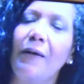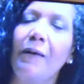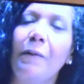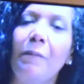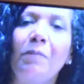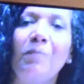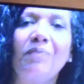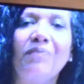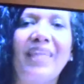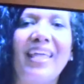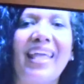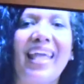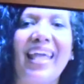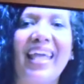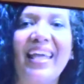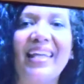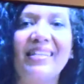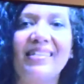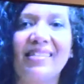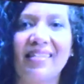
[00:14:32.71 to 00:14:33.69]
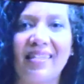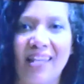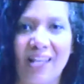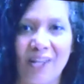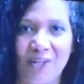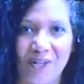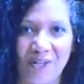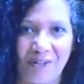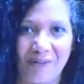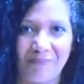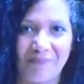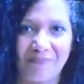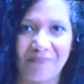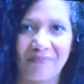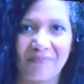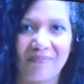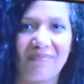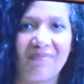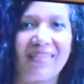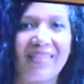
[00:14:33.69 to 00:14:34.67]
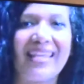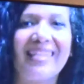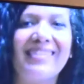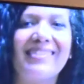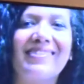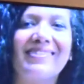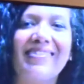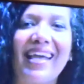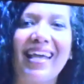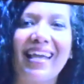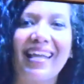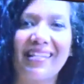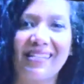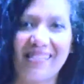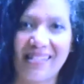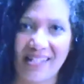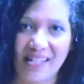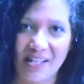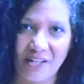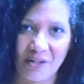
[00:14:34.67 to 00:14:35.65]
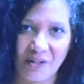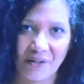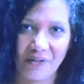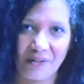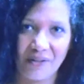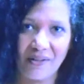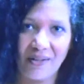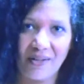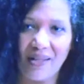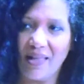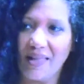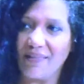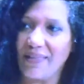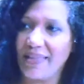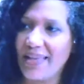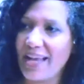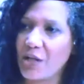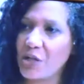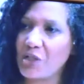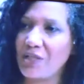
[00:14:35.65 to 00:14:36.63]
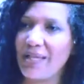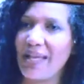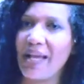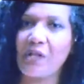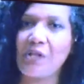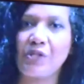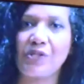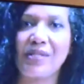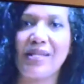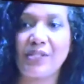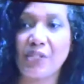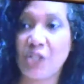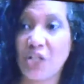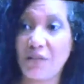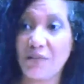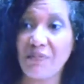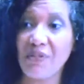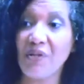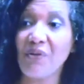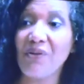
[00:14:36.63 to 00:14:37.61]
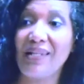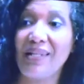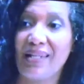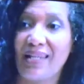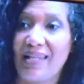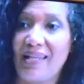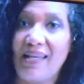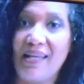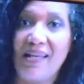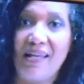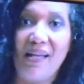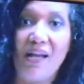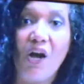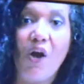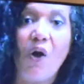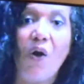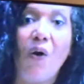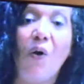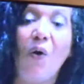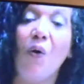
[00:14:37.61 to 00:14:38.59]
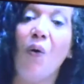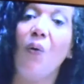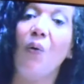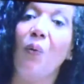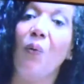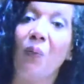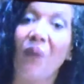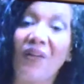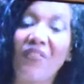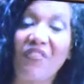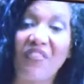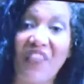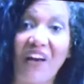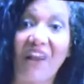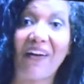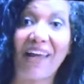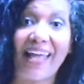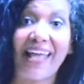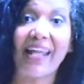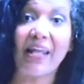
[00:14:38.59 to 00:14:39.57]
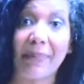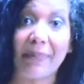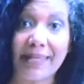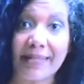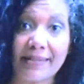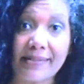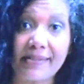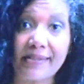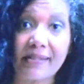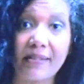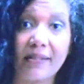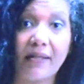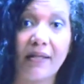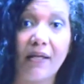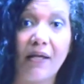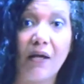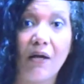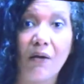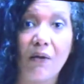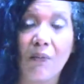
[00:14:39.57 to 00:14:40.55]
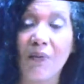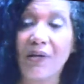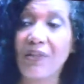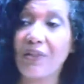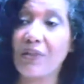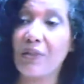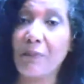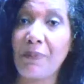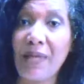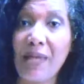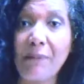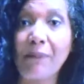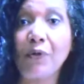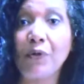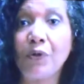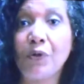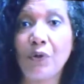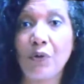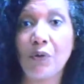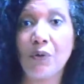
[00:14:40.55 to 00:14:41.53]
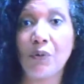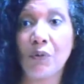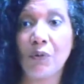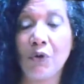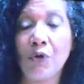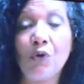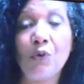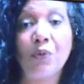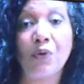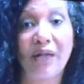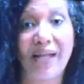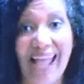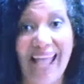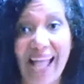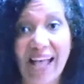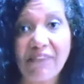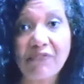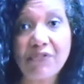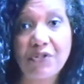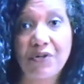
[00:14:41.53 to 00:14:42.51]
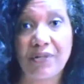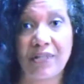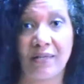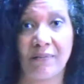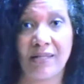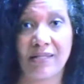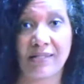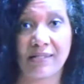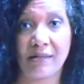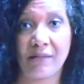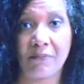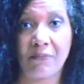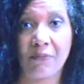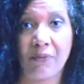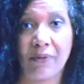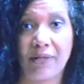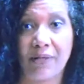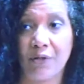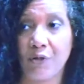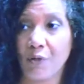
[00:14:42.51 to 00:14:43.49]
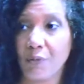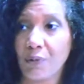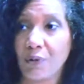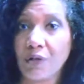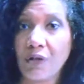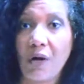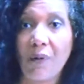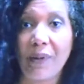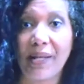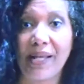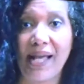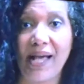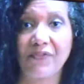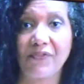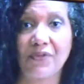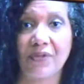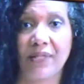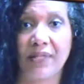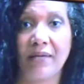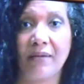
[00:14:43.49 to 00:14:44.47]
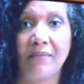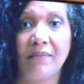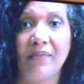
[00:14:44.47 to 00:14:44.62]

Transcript: They ate together, they sang together, they actually exercised community with their enemies, with the people who, who were after them at some point, who were going after them.